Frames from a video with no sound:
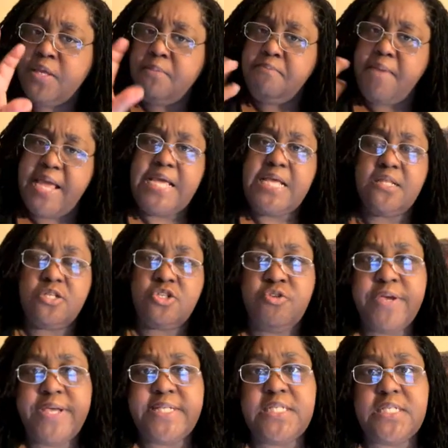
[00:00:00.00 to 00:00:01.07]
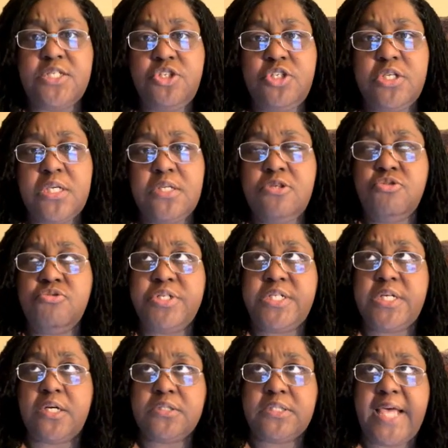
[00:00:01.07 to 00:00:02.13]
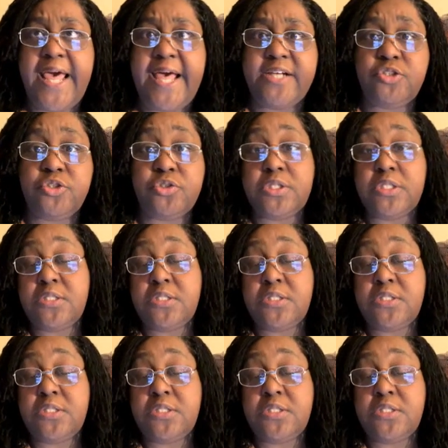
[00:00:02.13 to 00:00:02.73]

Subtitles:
making the transition into adult actors